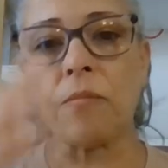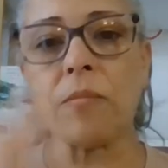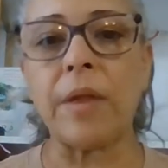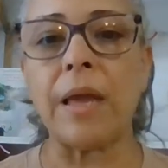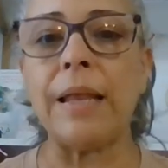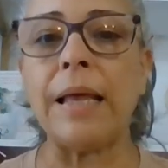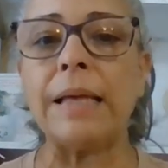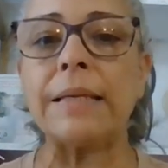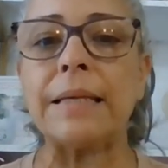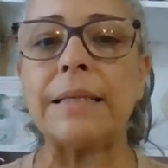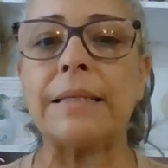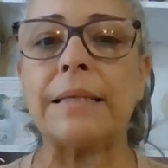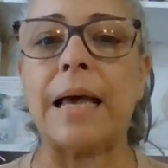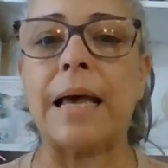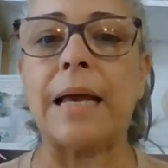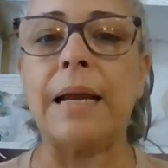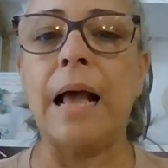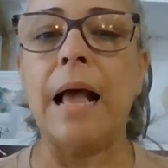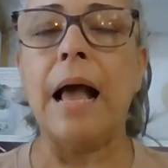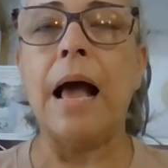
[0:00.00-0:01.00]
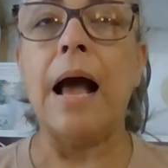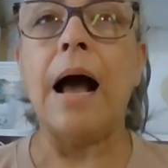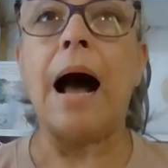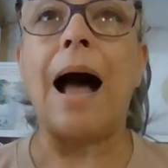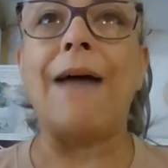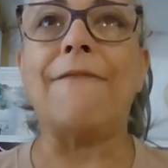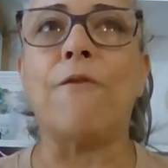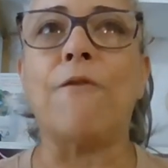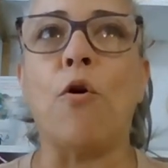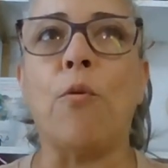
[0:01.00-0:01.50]
And as I said,
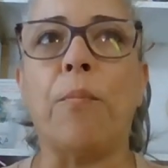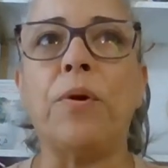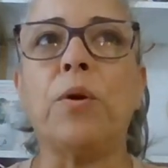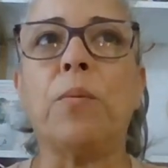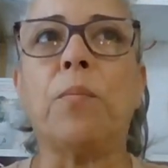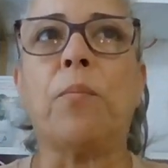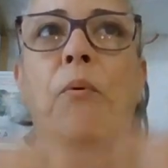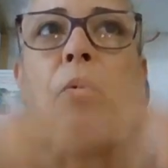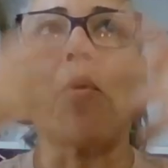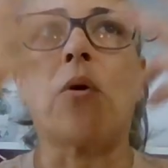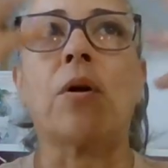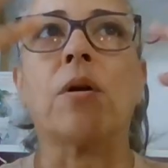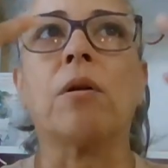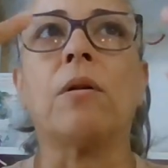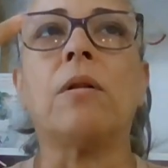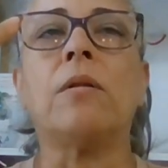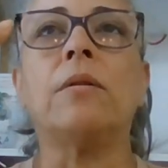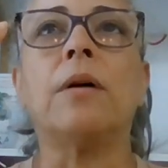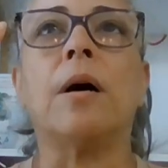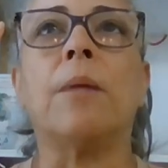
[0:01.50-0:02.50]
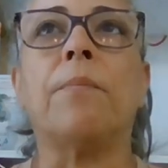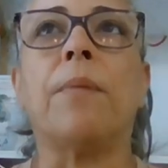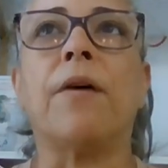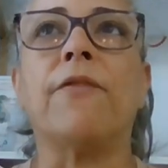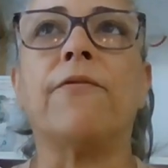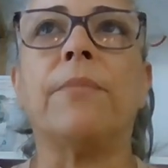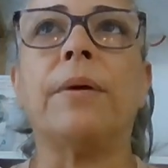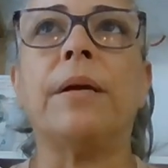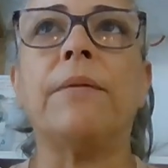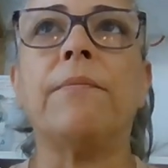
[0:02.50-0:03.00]
I've opened a portal above
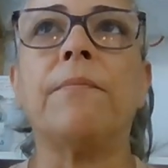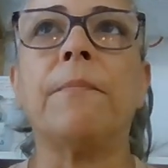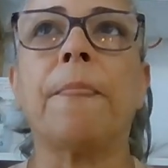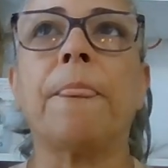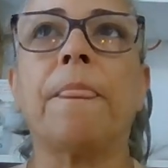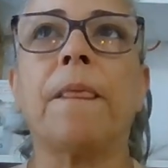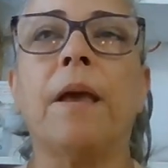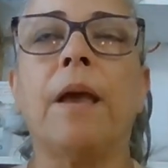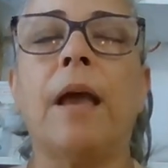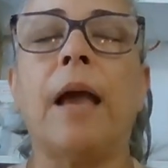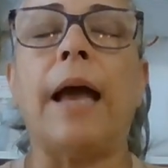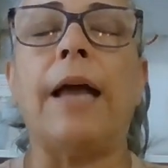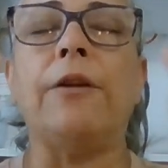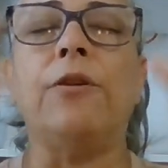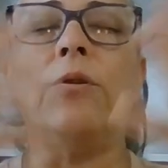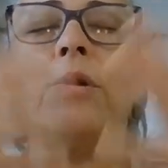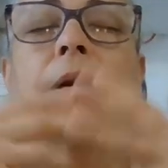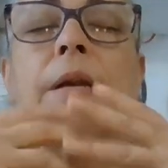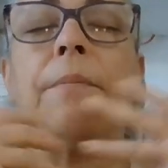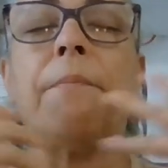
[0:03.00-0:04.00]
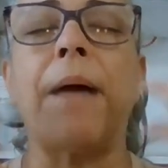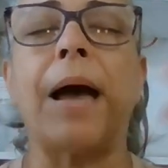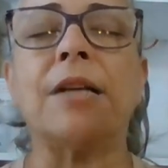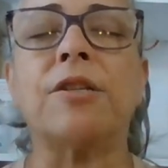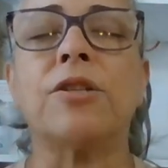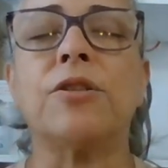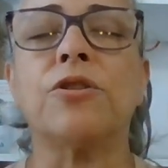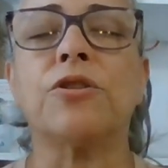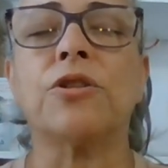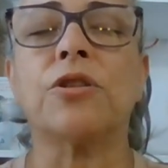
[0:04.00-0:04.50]
me. And you can
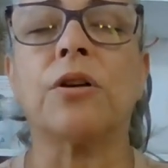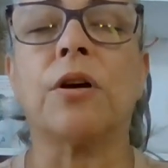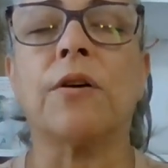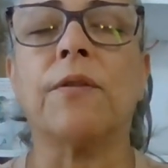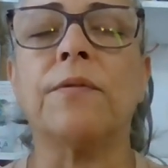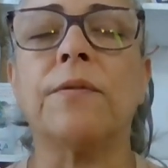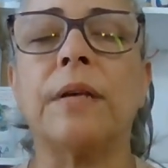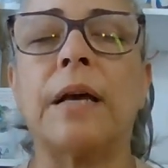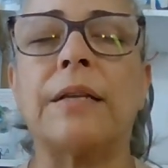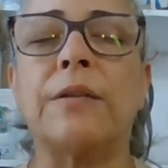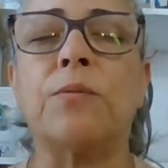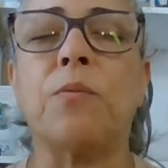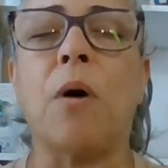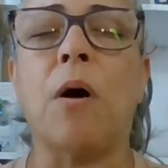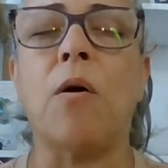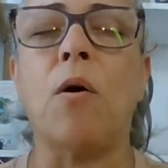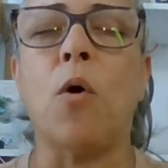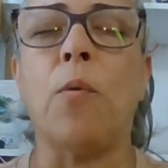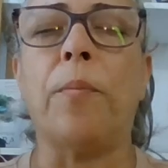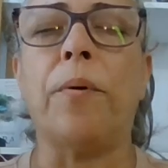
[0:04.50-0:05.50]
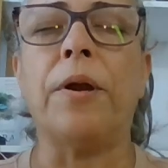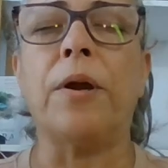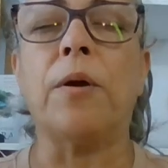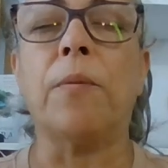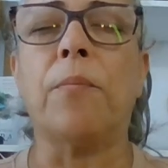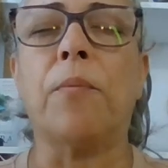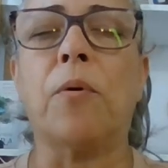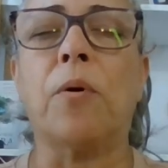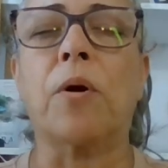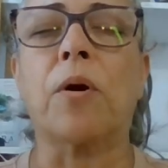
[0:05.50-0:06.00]
imagine yourselves as well opening a
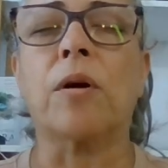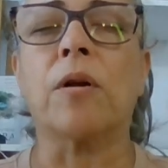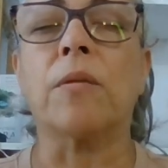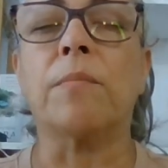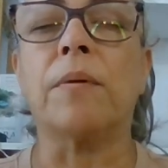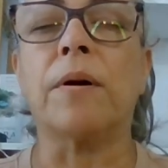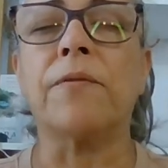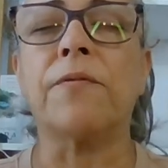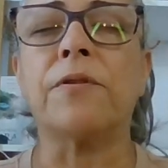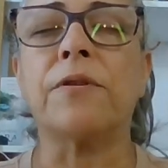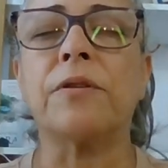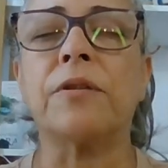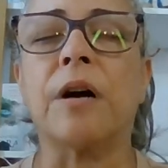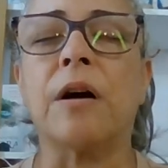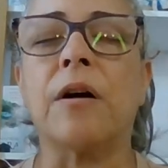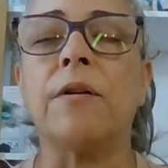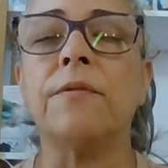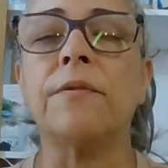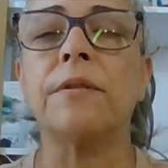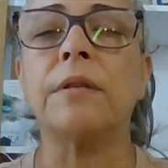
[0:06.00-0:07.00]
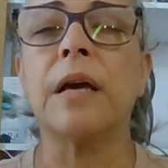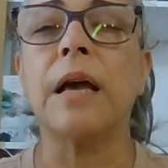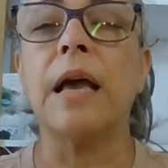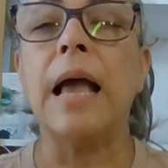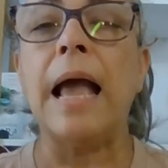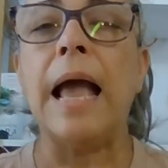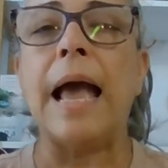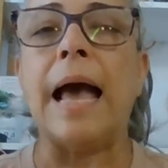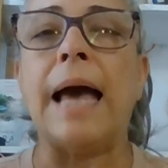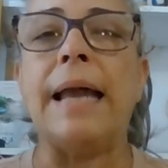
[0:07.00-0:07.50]
portal above yourselves
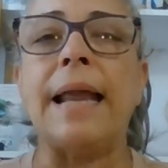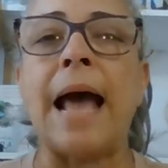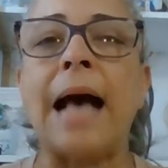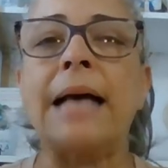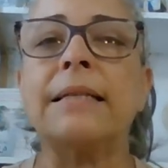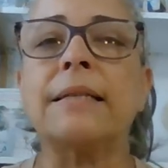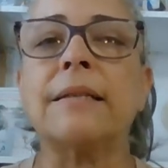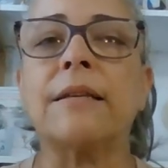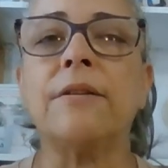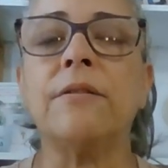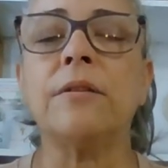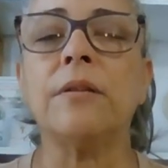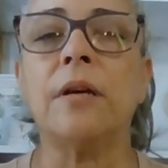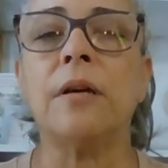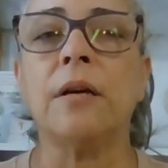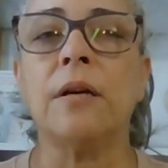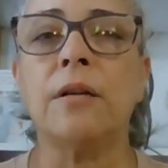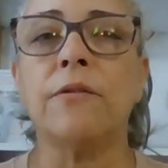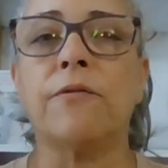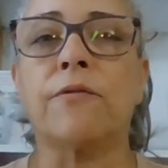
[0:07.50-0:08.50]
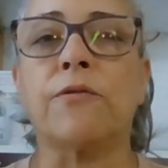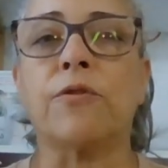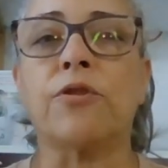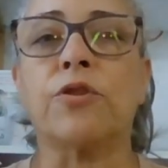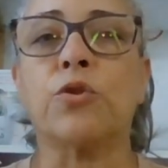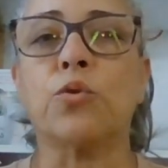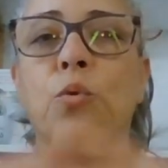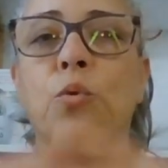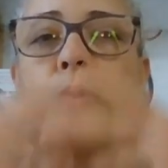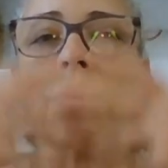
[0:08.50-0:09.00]
and asking for a
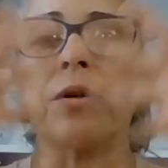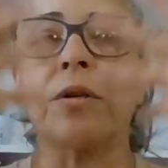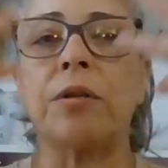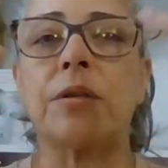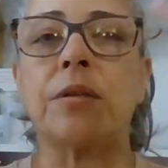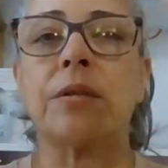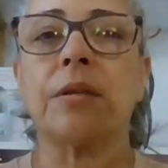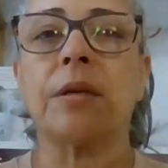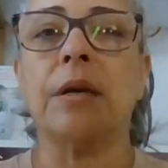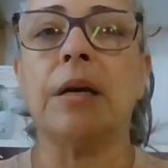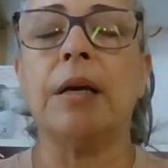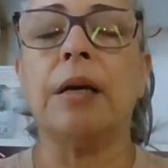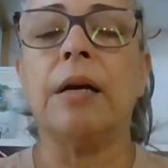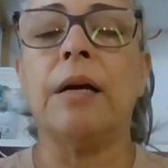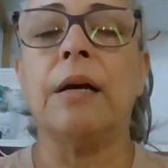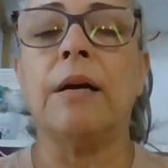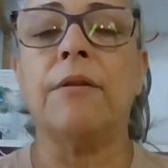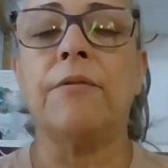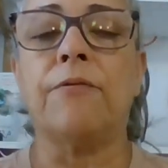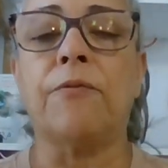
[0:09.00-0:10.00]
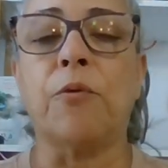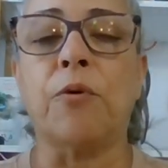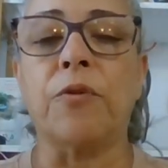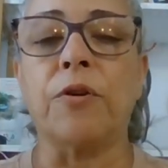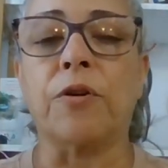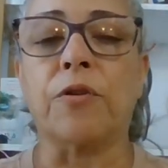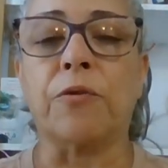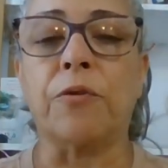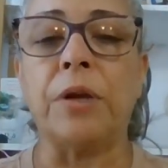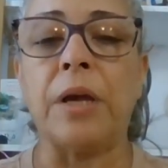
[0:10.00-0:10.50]
source, for the
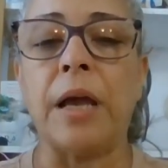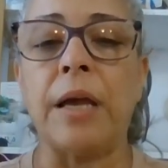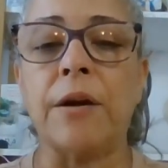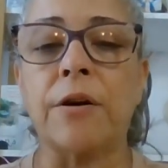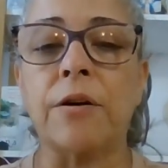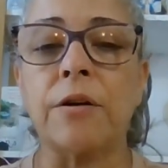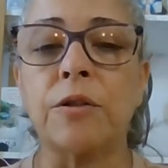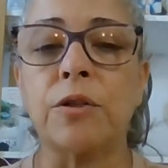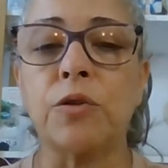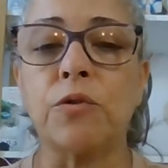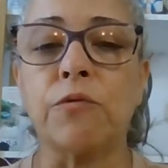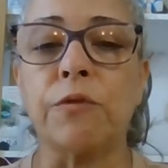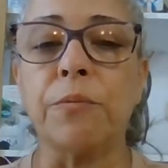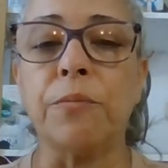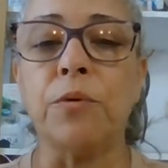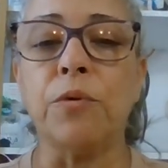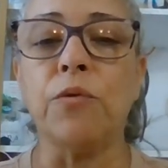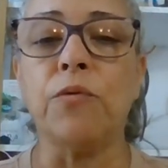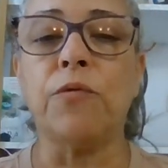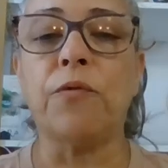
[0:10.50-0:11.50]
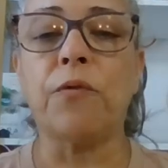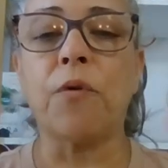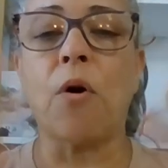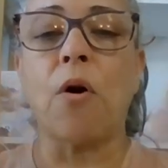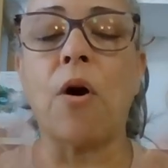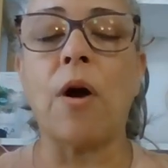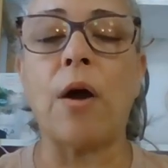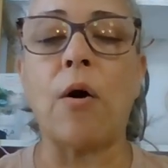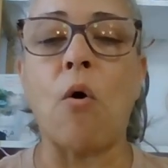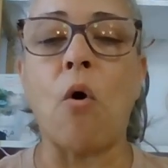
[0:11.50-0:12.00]
creator to remove
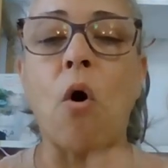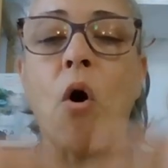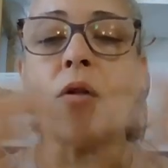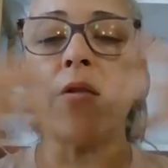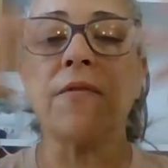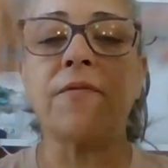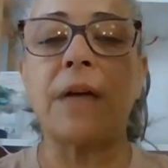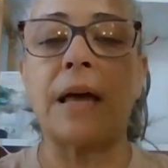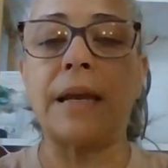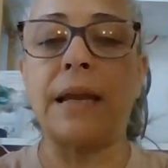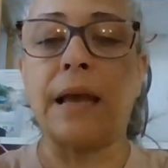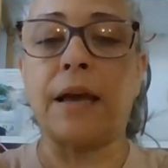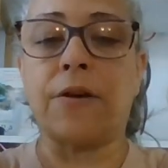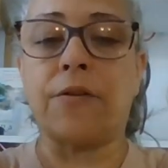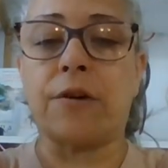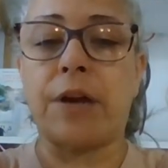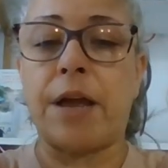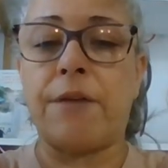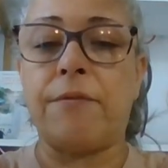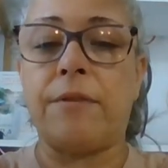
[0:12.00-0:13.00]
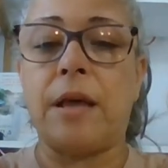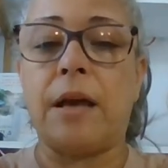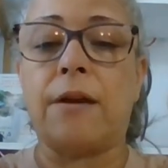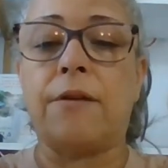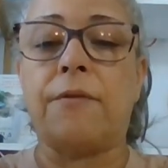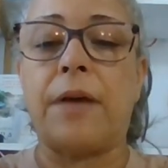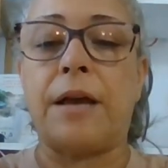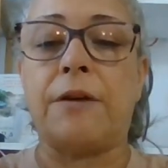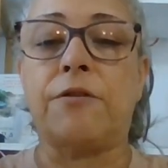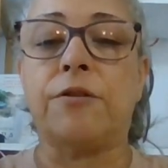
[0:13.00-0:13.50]
all of that
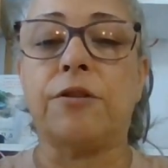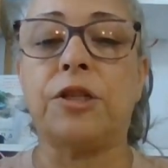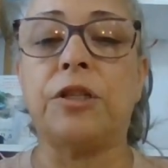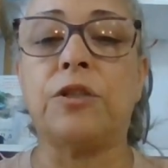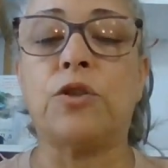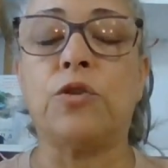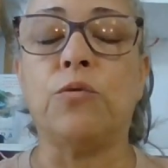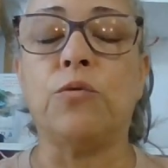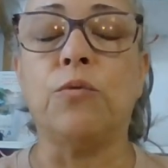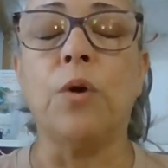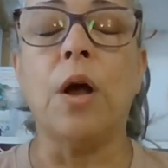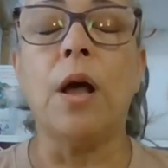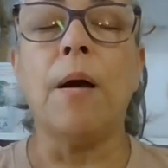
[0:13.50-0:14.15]
negative energy, to